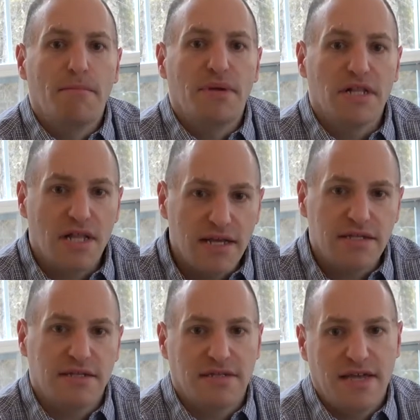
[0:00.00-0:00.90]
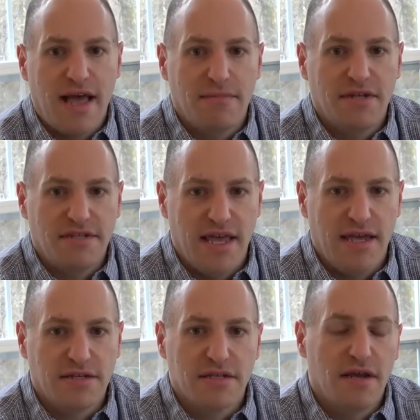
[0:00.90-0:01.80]
plus the time it
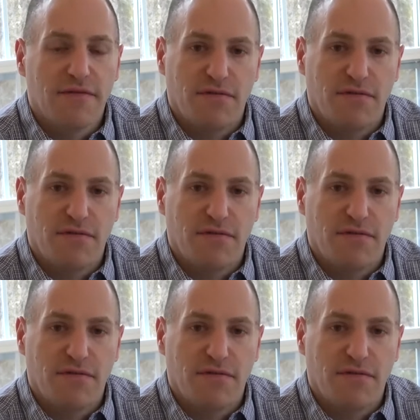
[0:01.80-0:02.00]
takes